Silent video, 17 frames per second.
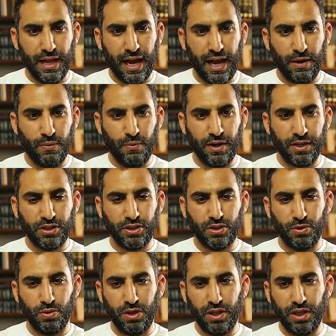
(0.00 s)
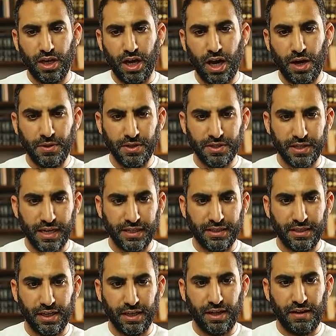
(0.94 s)
I went to the other
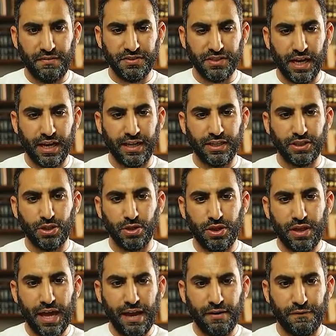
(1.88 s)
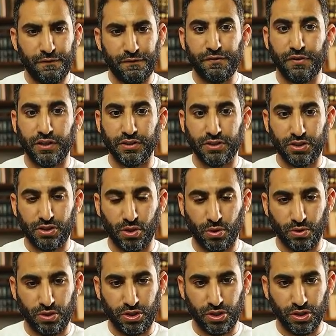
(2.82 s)
side, to the left side, and to that front
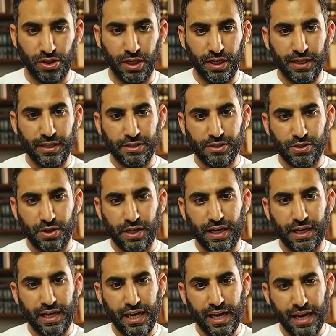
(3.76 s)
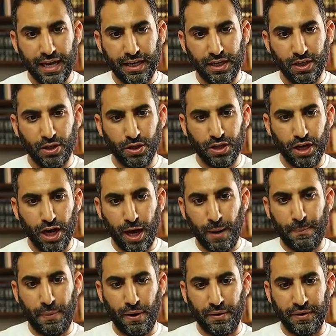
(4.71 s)
soldier, so that again I could look
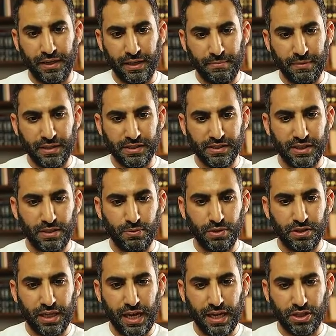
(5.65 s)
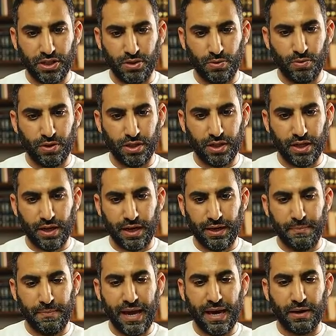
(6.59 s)
up on him and see what
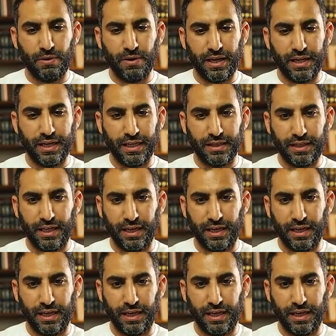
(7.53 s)
kind of background I get